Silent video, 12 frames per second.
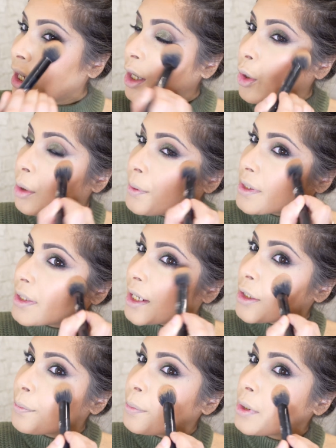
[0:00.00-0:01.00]
I always
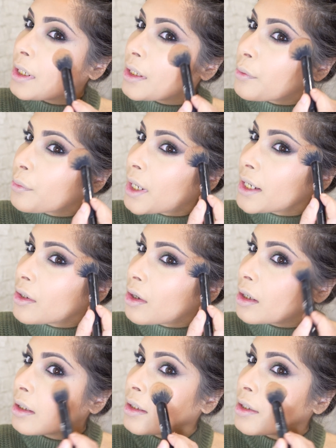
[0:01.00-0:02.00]
like to put it right
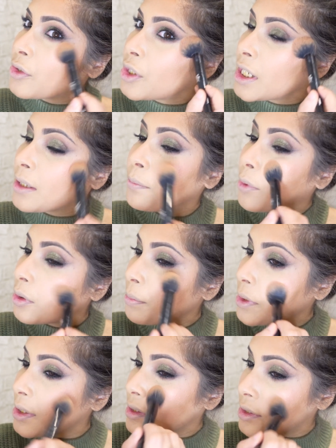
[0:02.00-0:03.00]
on the cheekbone
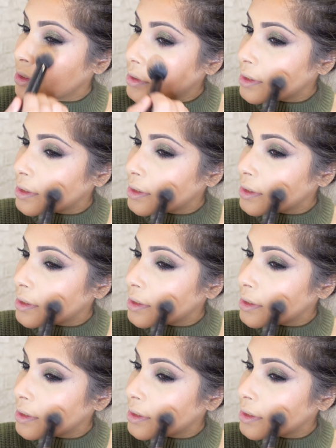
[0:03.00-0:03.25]
because